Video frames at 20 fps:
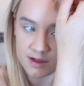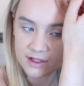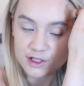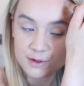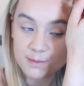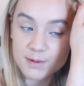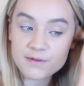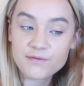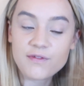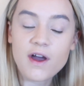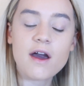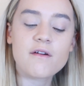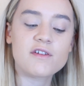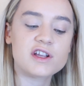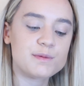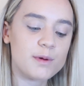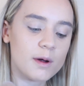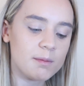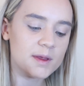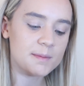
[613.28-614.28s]
To be fair,
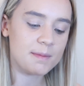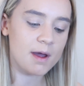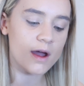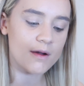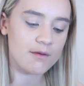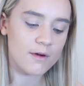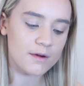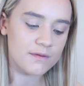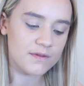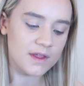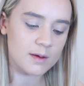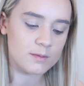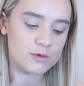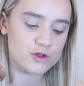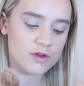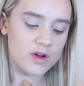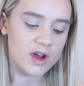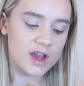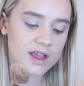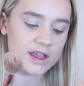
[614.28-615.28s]
it's probably better off that I'm
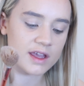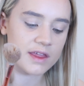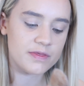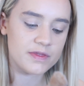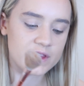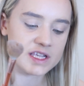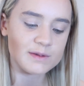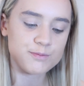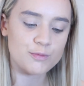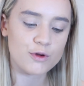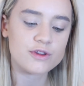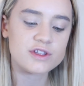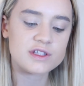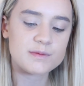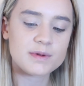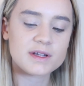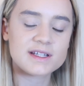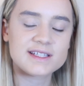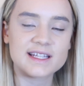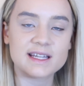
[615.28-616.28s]
trying this bronzer
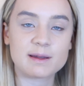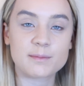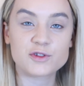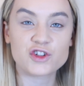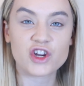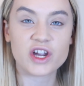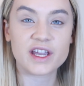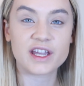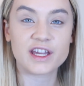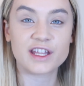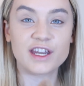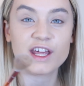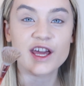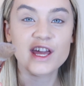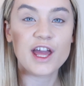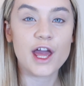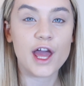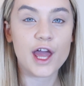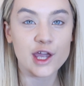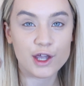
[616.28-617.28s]
because then I'm trying
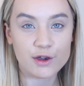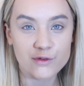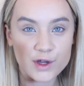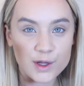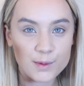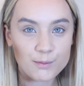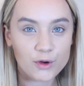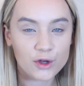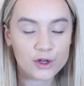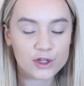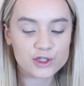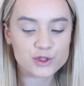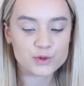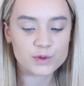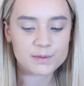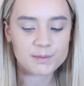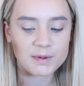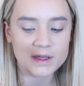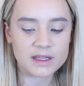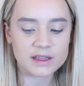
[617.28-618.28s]
a cream product
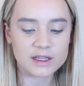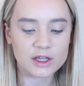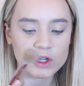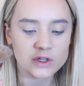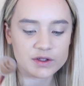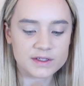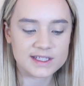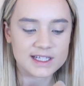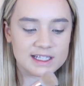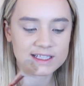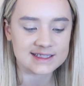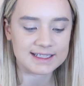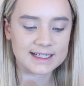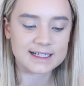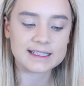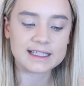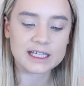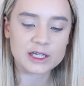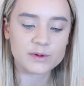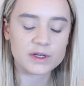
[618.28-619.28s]
with being the concealer's
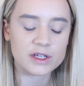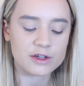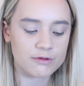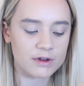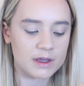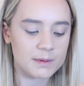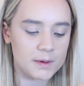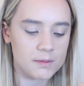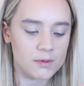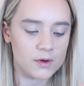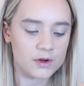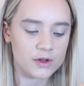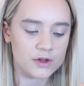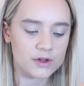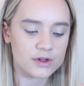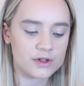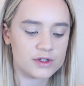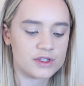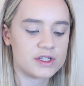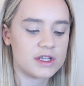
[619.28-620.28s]
like a liquidy creamy
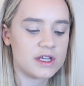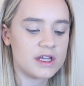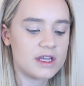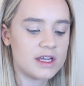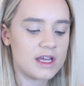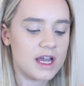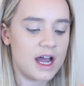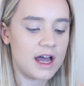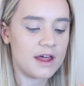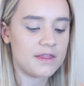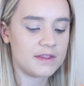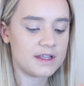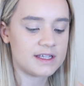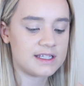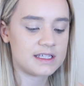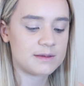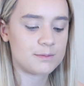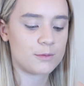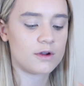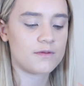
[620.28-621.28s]
product. And this
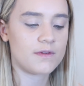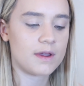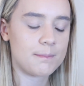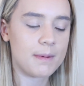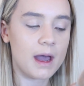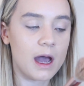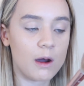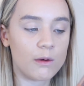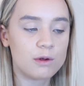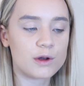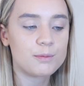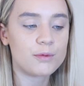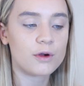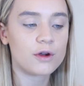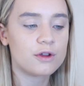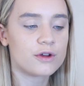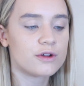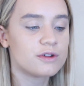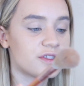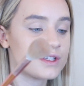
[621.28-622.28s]
is more of a powder
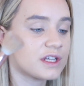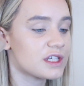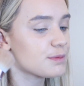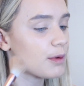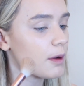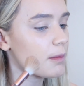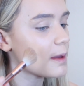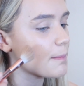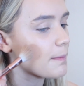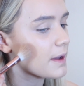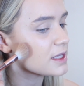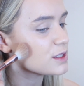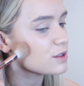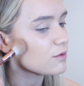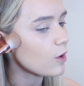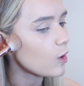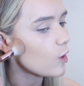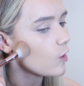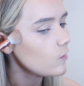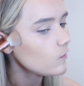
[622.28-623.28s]
product, so it's probably
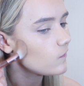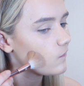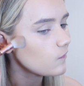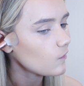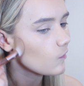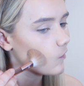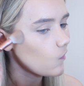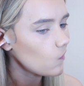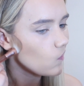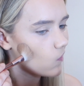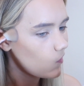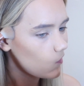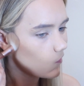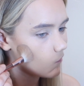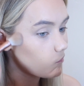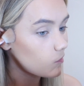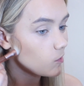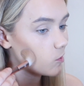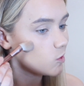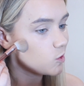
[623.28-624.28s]
better off.
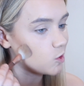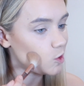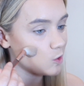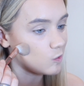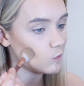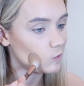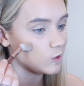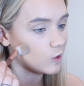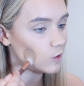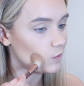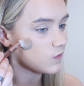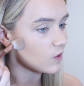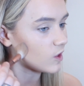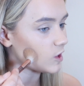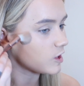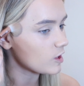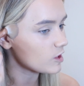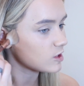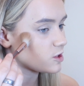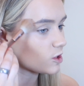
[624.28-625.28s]
But I do love that
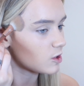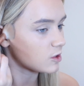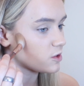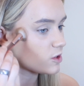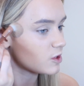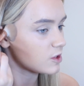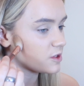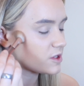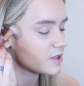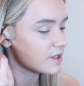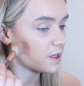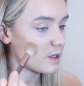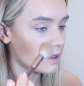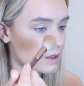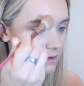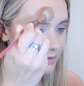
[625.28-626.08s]
NYX contour stick.